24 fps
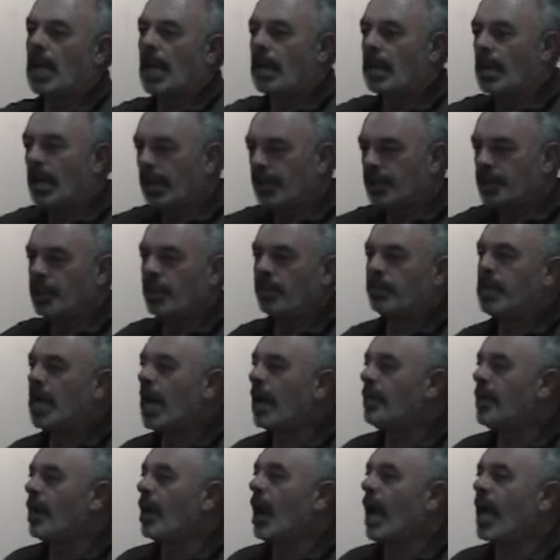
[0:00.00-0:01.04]
And then I jump
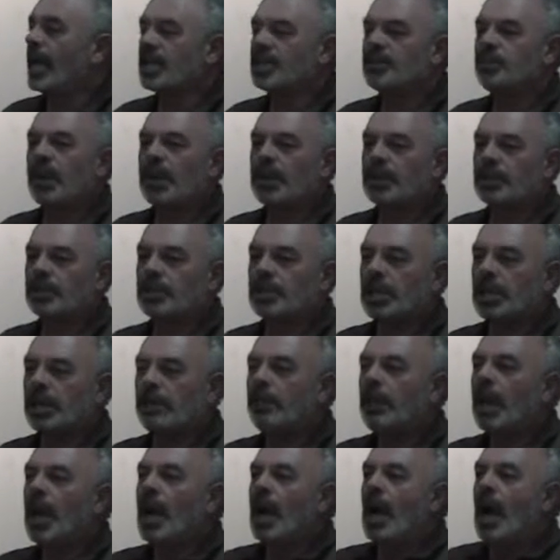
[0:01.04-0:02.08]
down there, I expect to
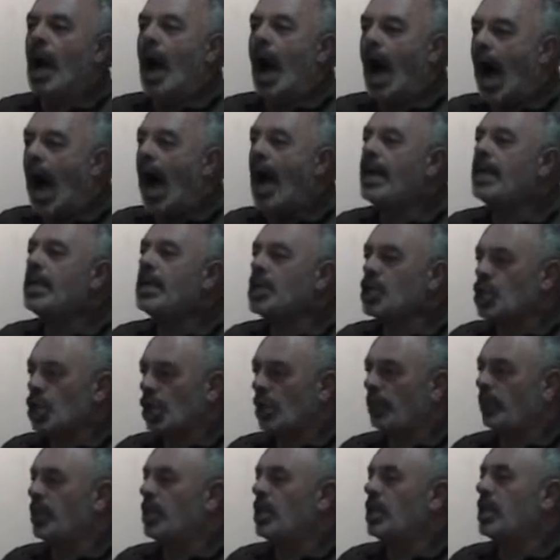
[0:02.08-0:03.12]
see, I
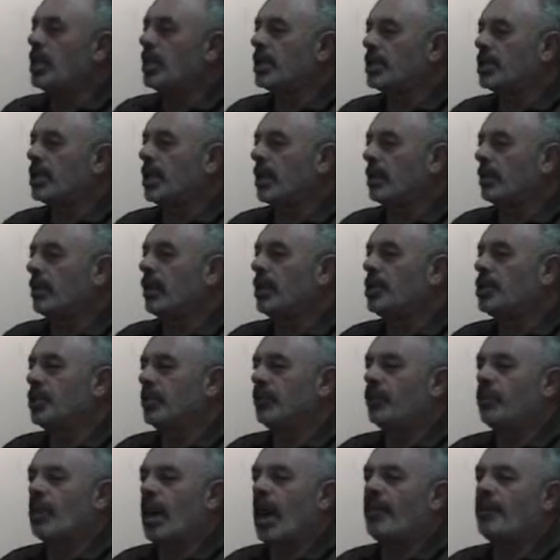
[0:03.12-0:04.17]
determined the
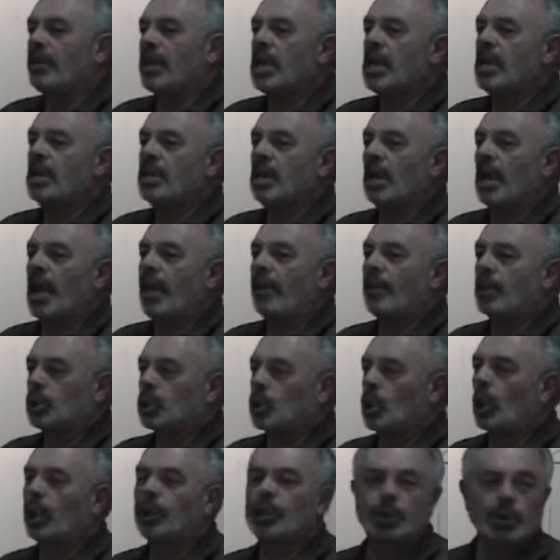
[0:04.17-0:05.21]
acceleration of gravity in the
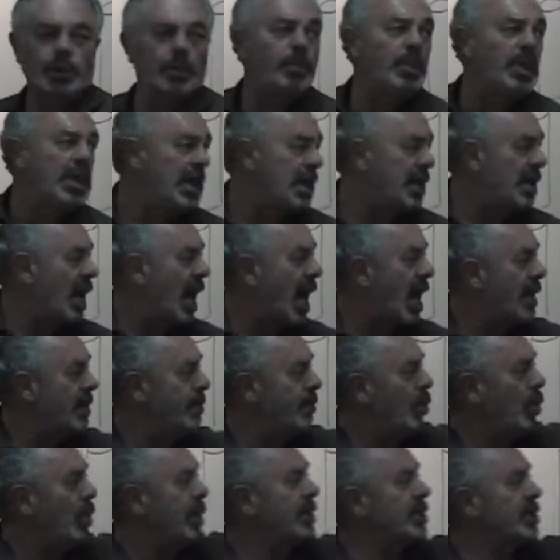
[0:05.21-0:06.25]
laboratory to be
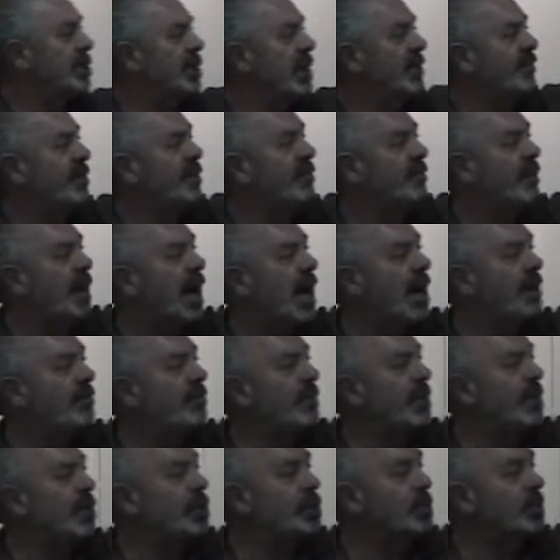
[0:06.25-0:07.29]

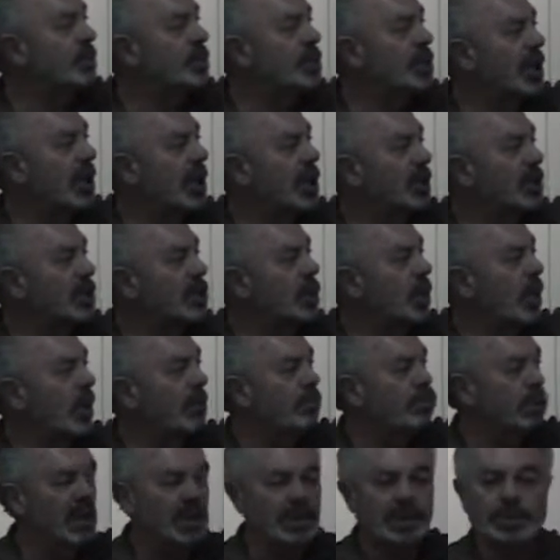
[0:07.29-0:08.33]
9.75 meters per second
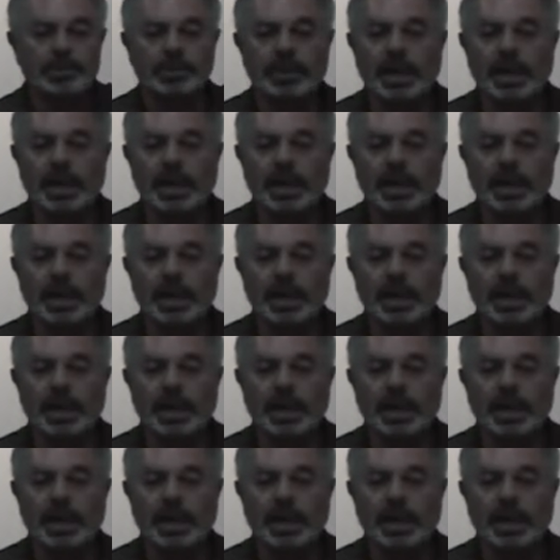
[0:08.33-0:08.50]
squared plus